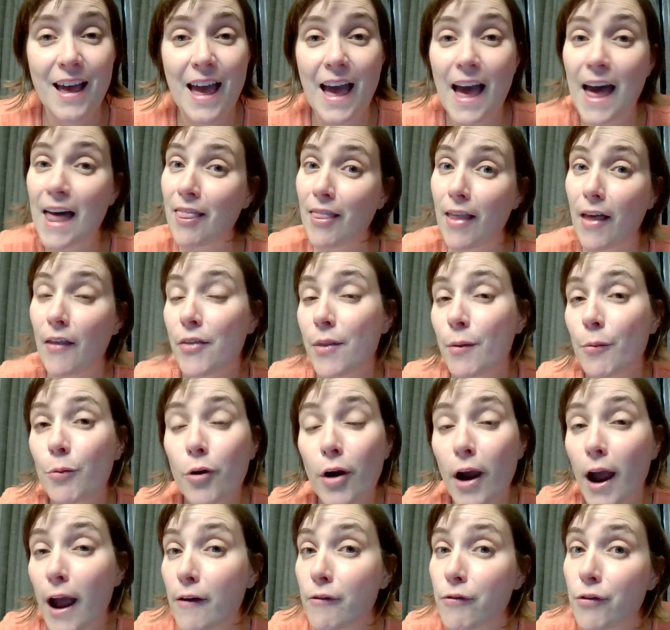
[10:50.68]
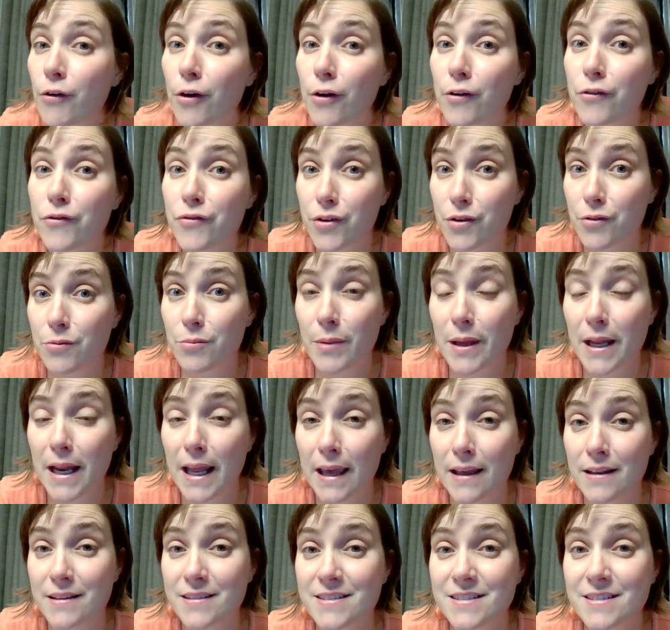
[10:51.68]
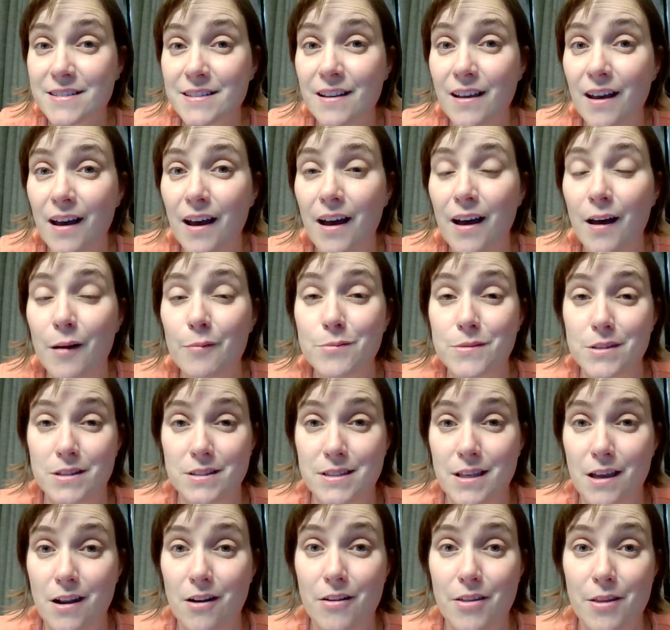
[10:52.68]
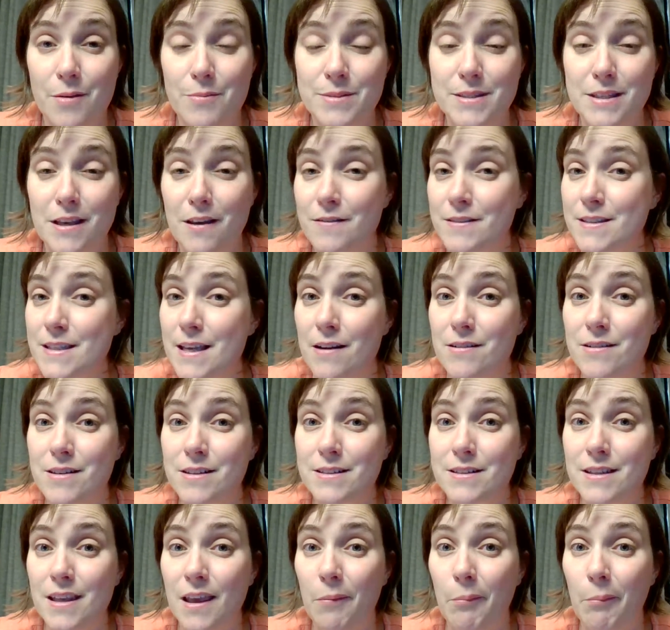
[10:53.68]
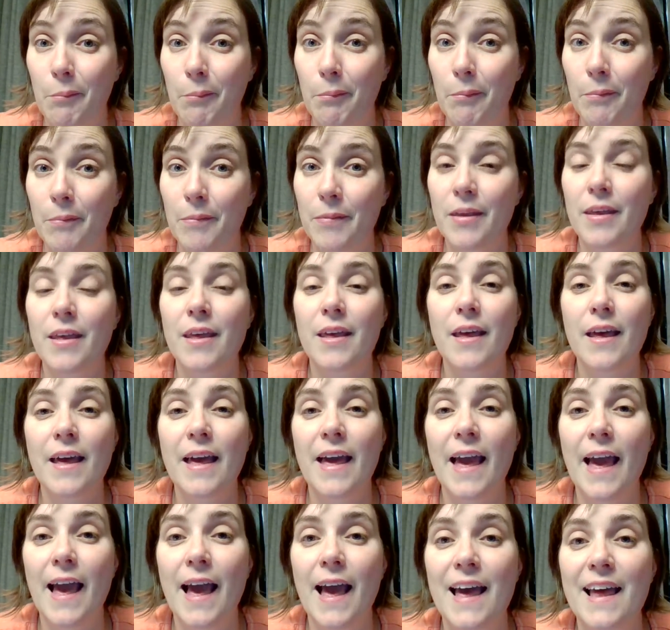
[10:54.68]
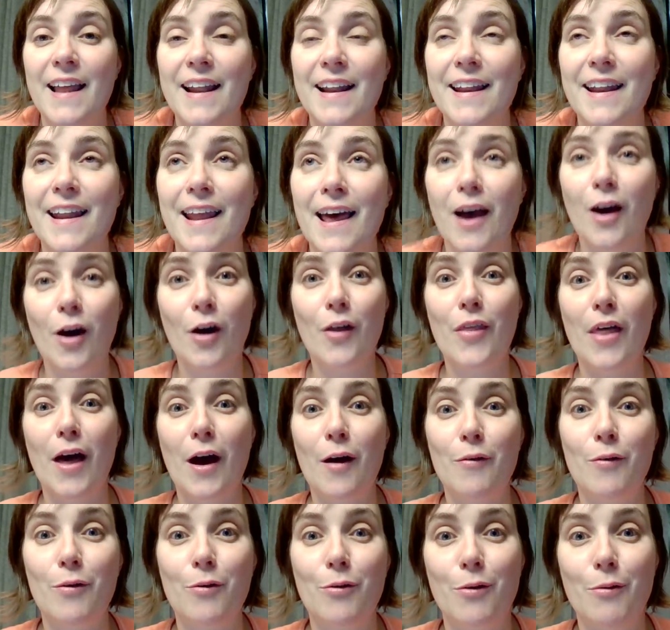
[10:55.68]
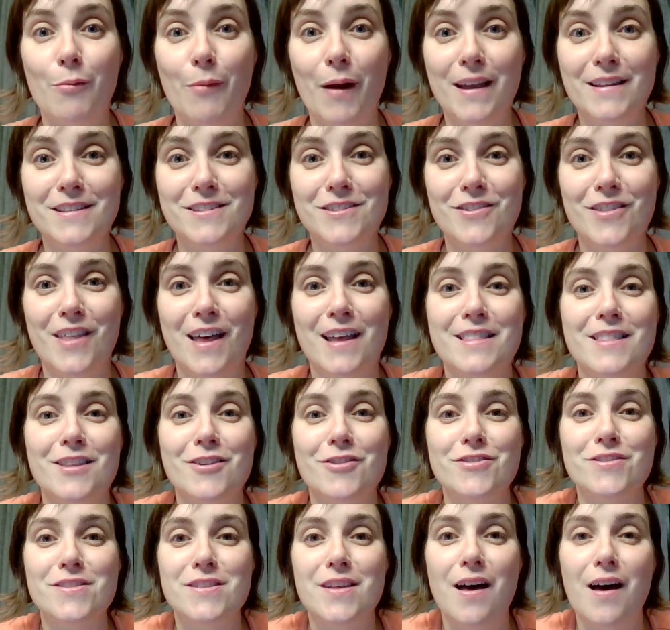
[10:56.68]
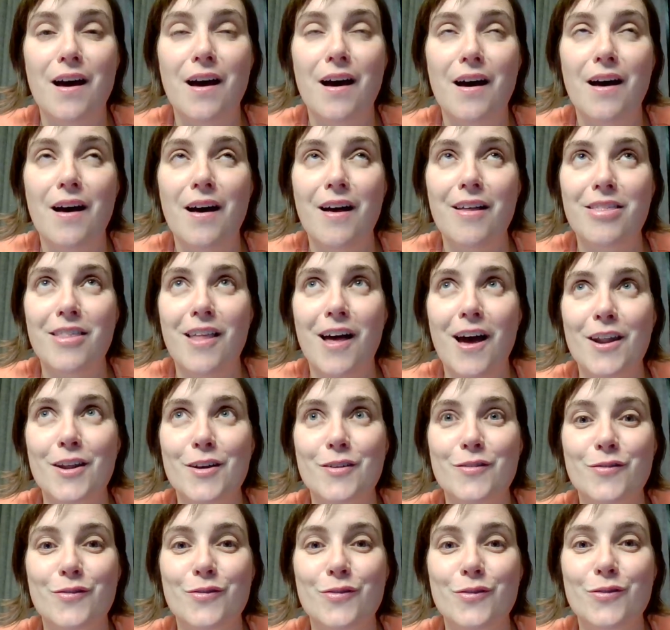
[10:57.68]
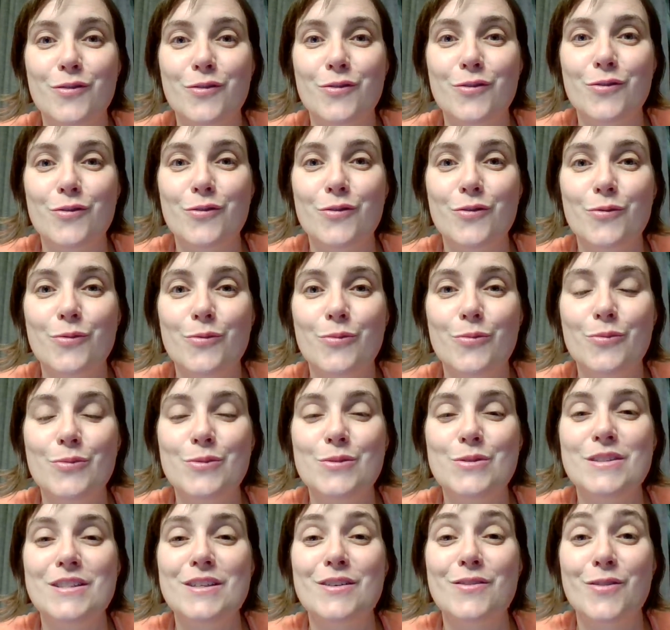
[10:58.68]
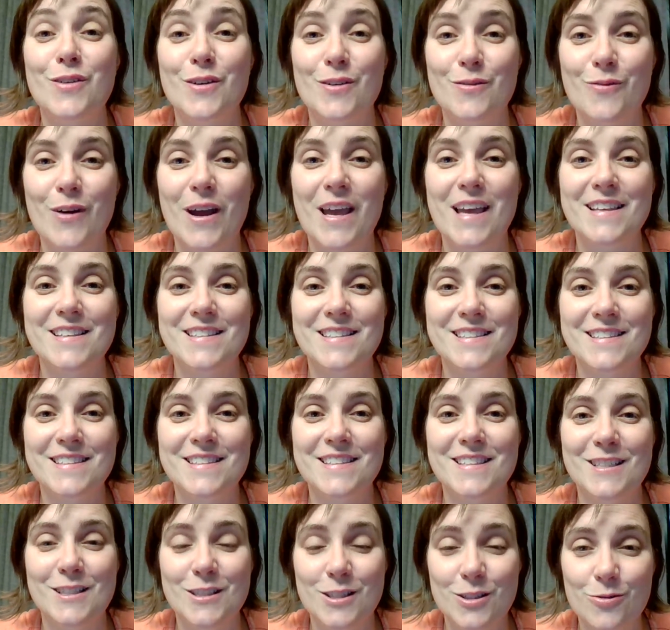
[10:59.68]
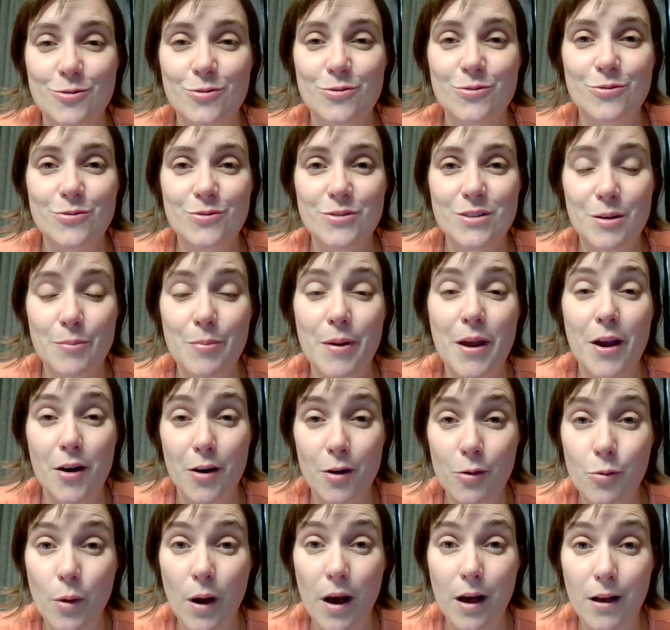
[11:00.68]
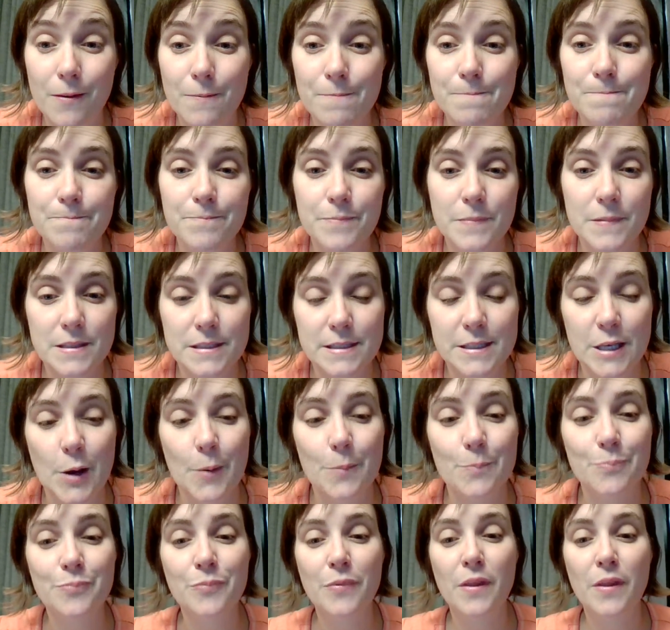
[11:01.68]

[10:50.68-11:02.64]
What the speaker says: and let them cry for a few minutes to settle themselves down to sleep. And that will remind you that there's a lot of different ways to parent well. So,